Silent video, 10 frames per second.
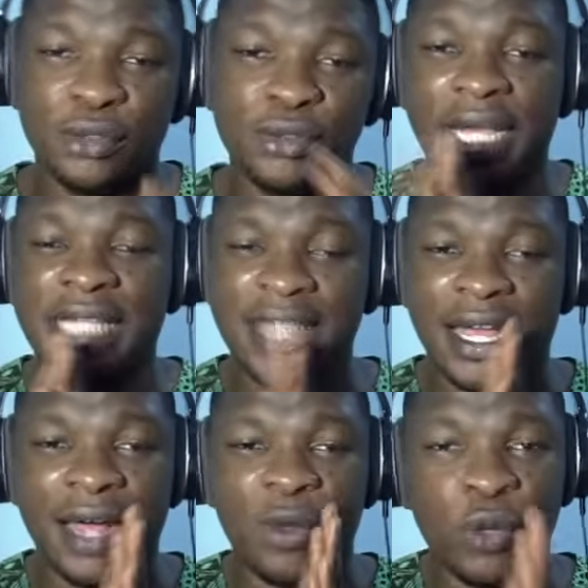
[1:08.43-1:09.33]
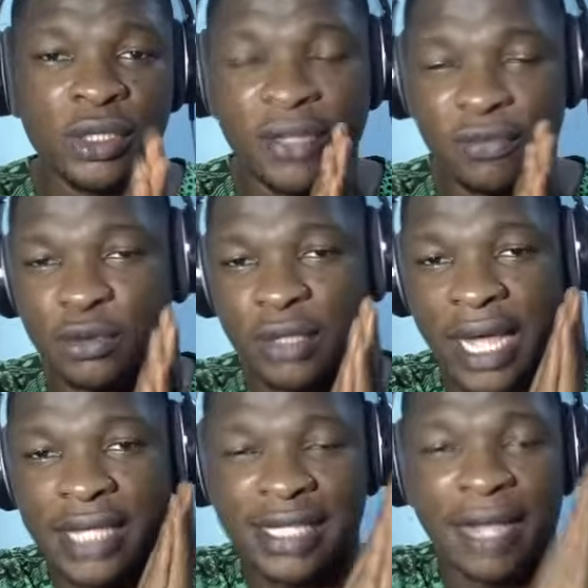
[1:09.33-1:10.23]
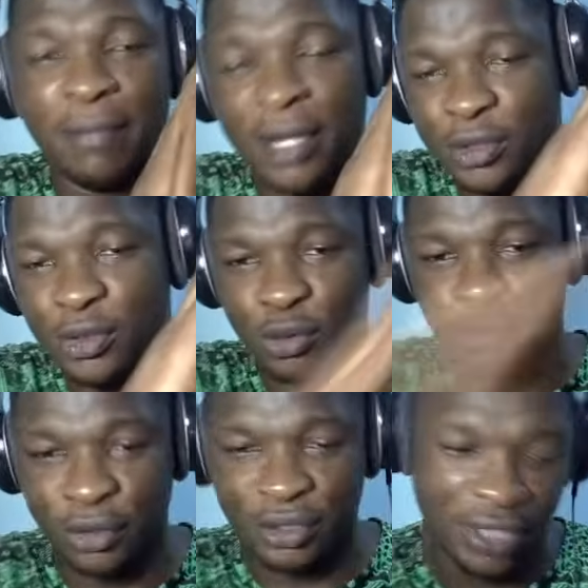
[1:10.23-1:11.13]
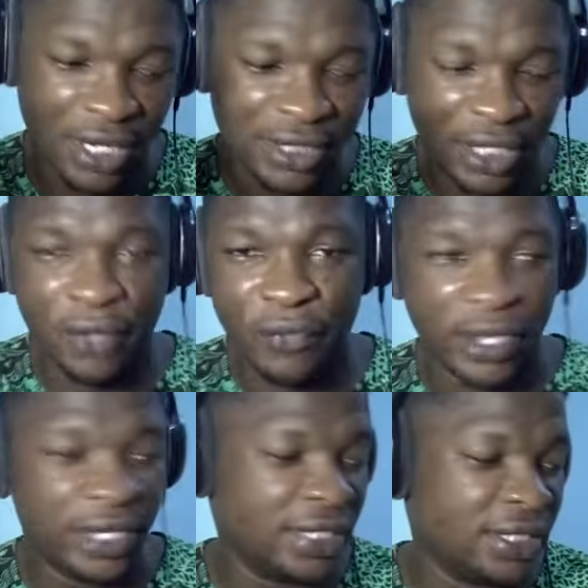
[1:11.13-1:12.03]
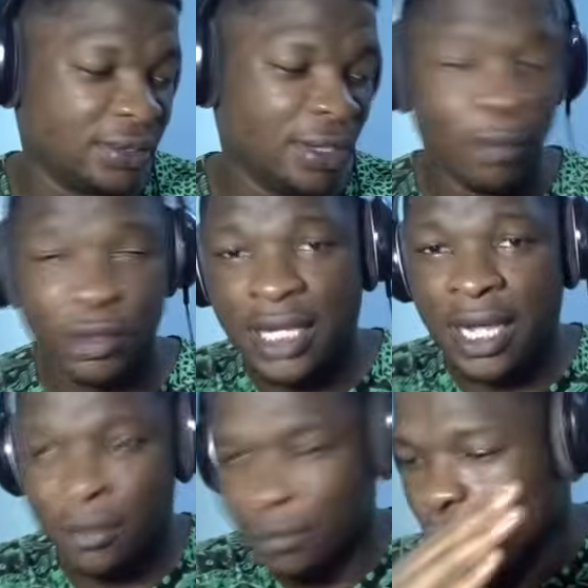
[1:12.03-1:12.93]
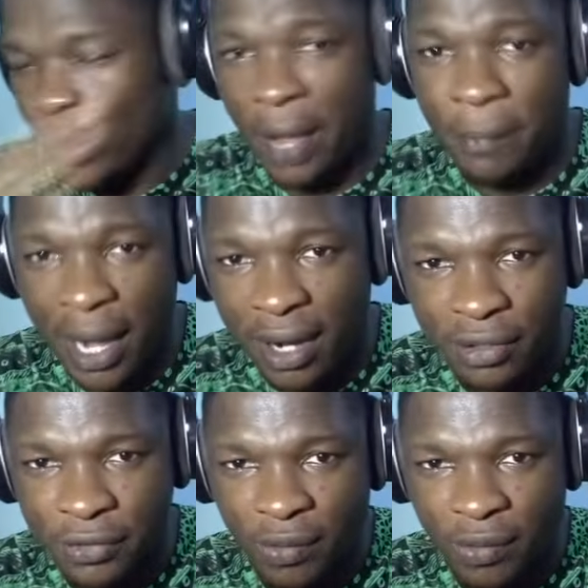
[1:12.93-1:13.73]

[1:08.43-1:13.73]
You guys are wonderful. You guys, I bless you so much. Thank you for engaging. But now we are back.